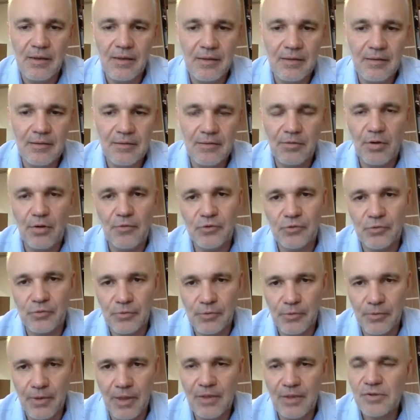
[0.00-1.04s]
you know,
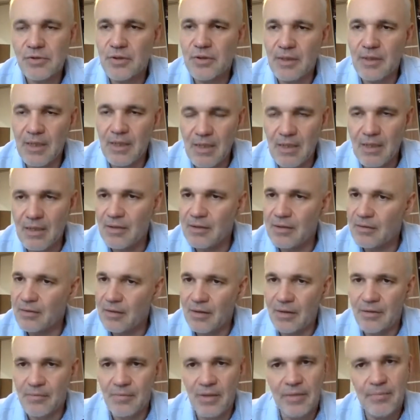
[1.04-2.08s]
to actually
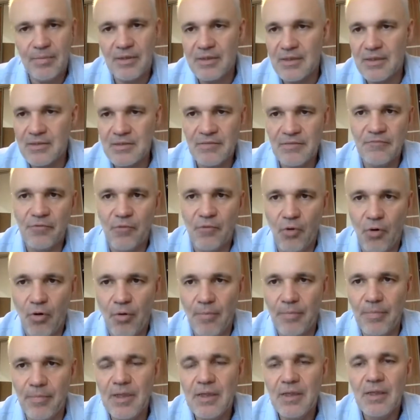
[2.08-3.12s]
maybe
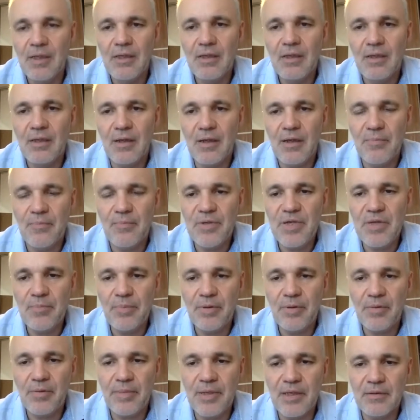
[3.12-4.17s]
disinform
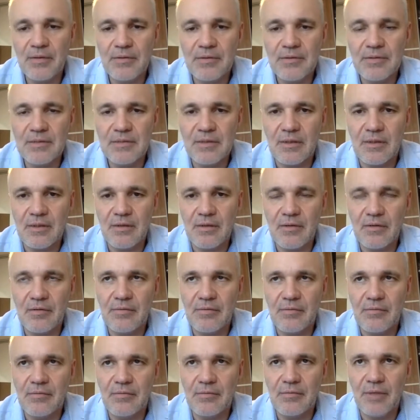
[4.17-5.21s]
people, because
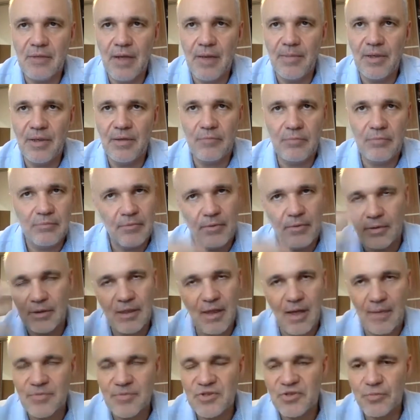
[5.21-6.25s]
I mean, what
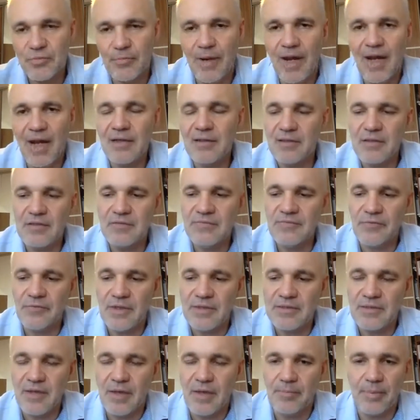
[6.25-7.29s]
comes to mind is, for
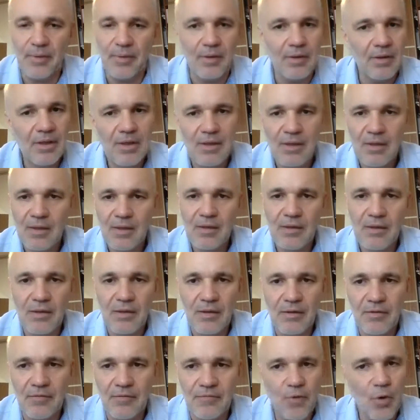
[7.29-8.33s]
example,
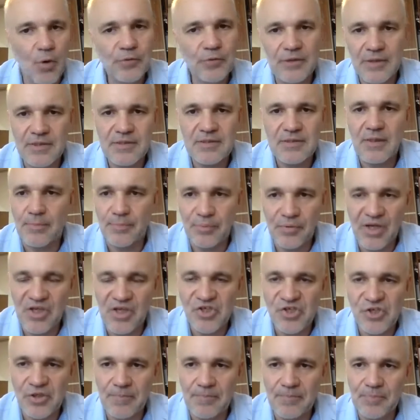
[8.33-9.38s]
voter
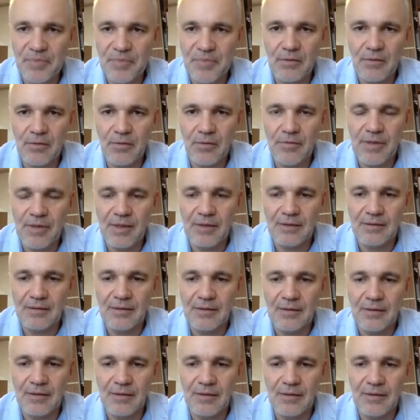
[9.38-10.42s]
suppression, you know,
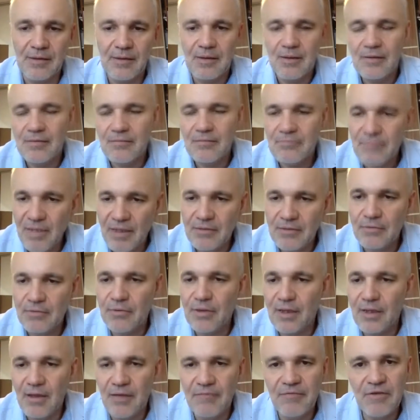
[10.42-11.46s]
that you
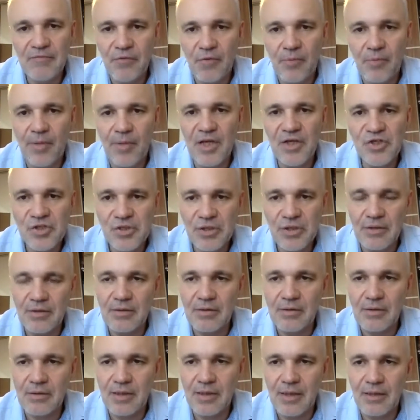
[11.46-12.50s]
can have
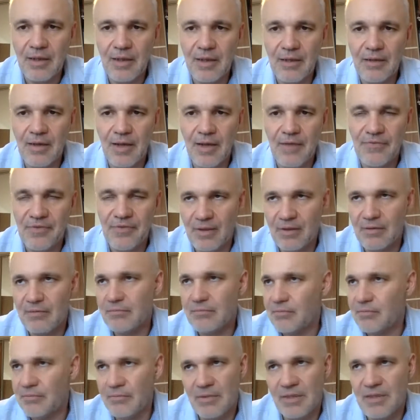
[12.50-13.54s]
information, and I think
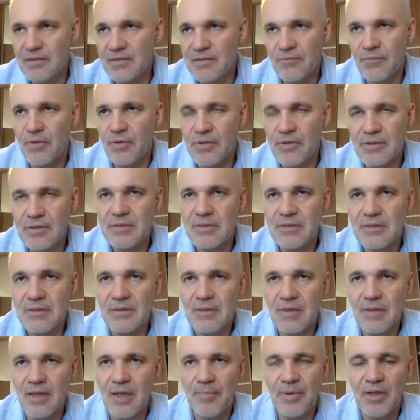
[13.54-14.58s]
this was
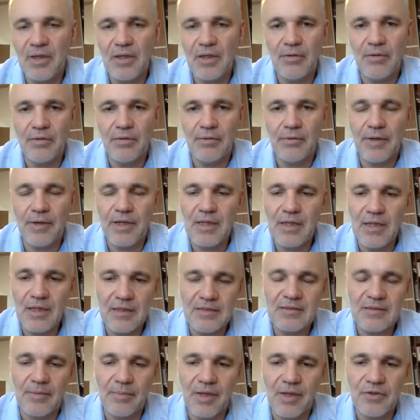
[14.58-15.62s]
happening already in
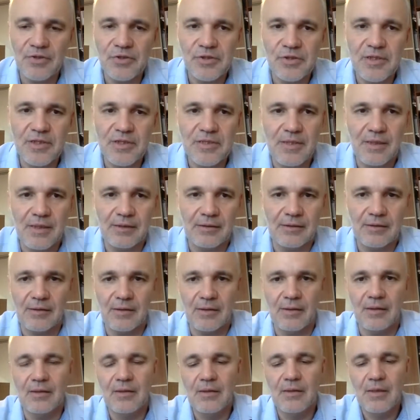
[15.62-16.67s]
some countries, that
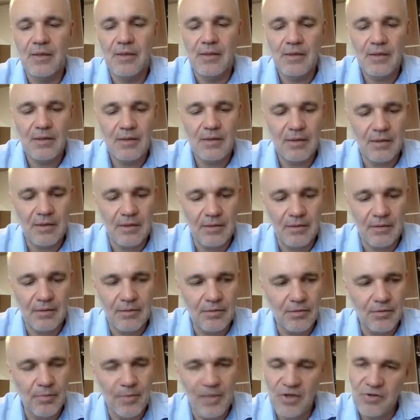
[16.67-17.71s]
you
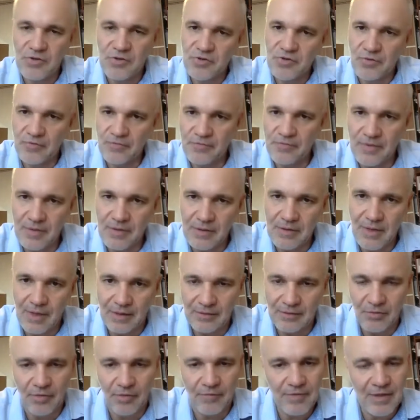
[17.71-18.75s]
know, because of
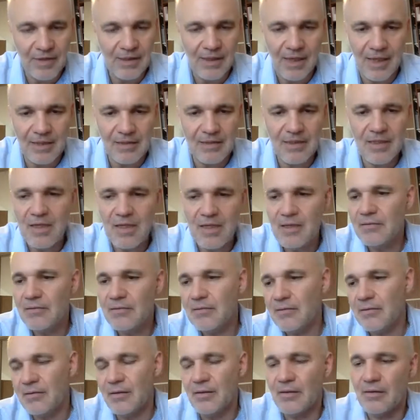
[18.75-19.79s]
that
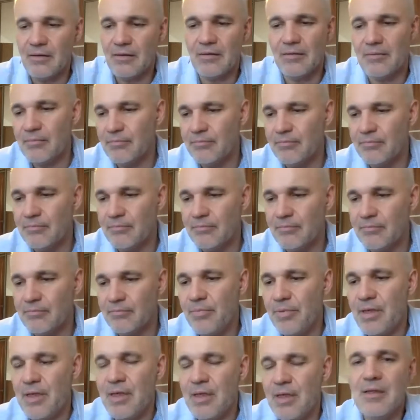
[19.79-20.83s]
COVID-19,
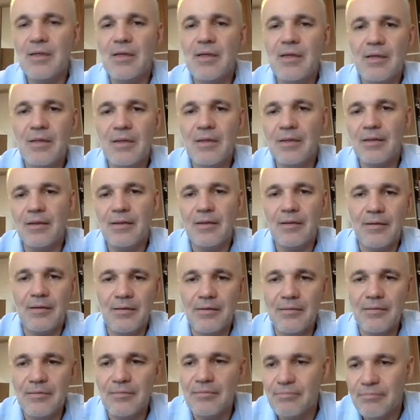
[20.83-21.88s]
maybe
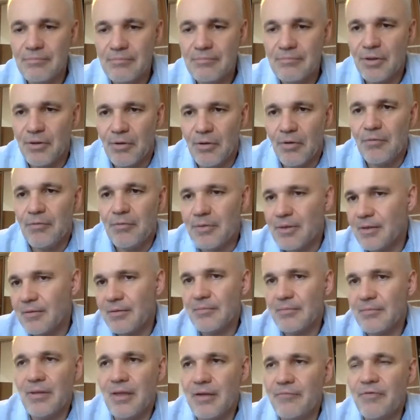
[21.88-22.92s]
you know,
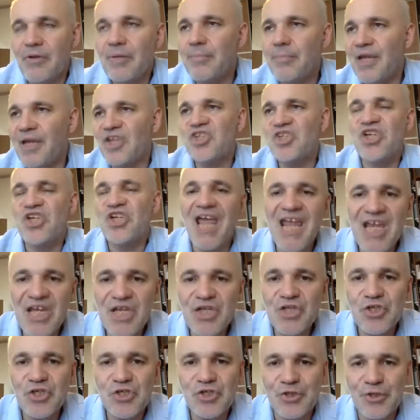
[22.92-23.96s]
there will be a
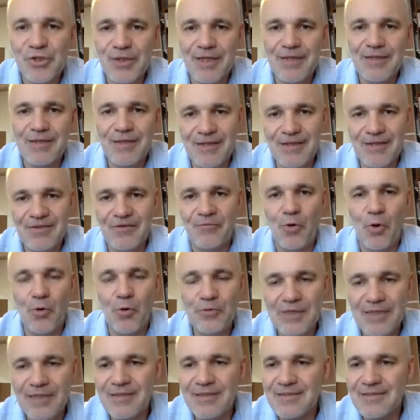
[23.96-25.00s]
change in the
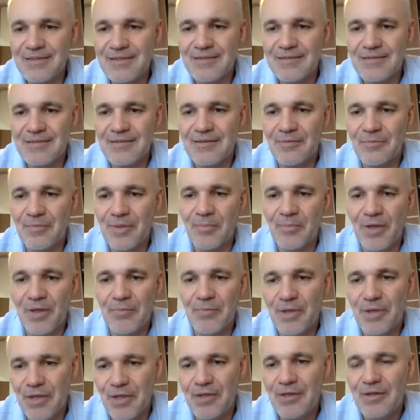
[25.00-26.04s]
voting system, and
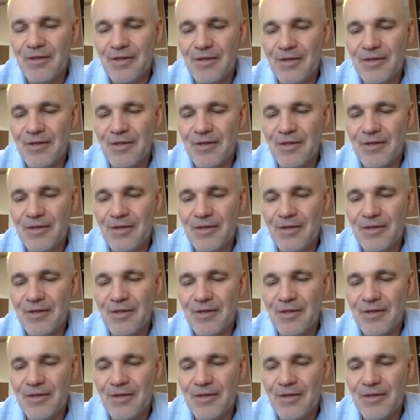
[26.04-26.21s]
maybe